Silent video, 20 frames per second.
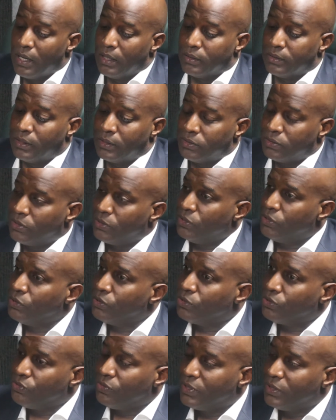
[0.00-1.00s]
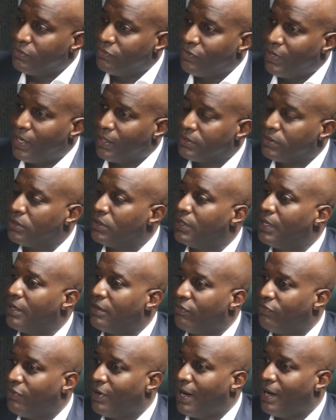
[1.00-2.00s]
There's the uterine factor,
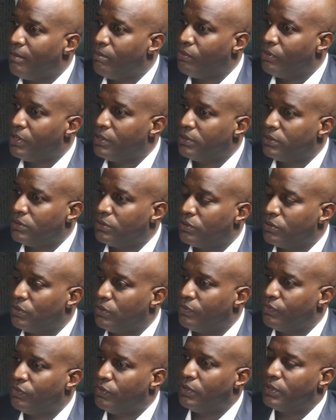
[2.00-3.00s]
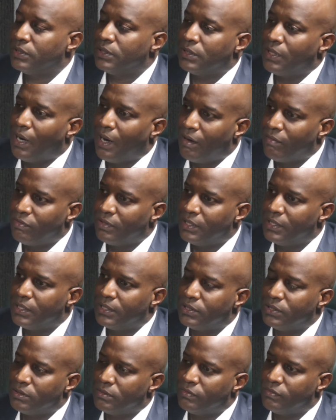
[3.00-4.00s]
like fibroids and so forth, and
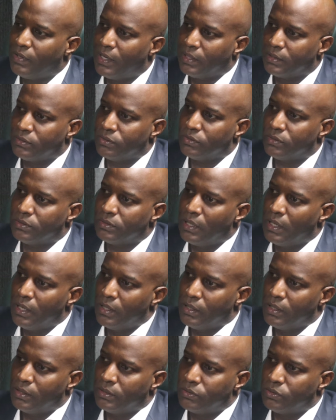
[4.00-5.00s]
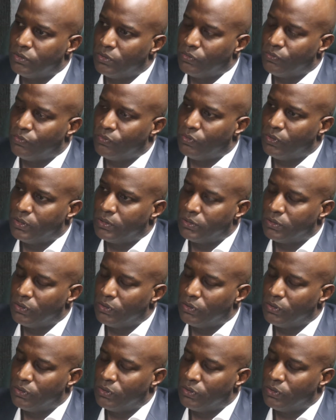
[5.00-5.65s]
ovulation factor and so forth.